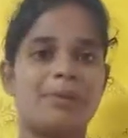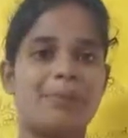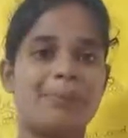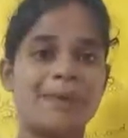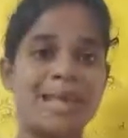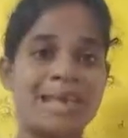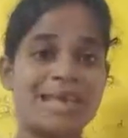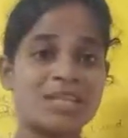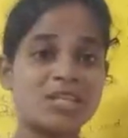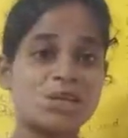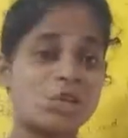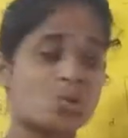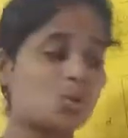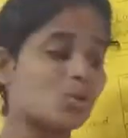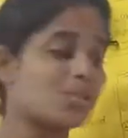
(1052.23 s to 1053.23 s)

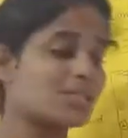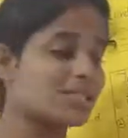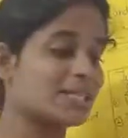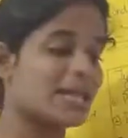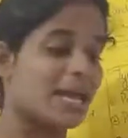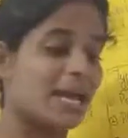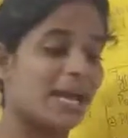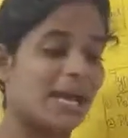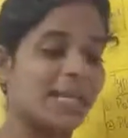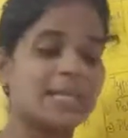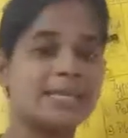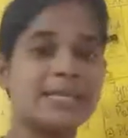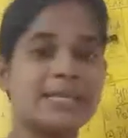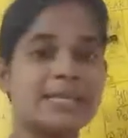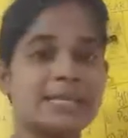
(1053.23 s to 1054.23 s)
plateaus,
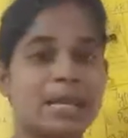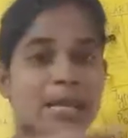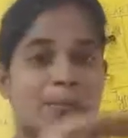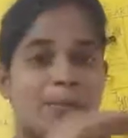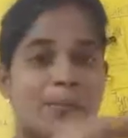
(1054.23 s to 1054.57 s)
and then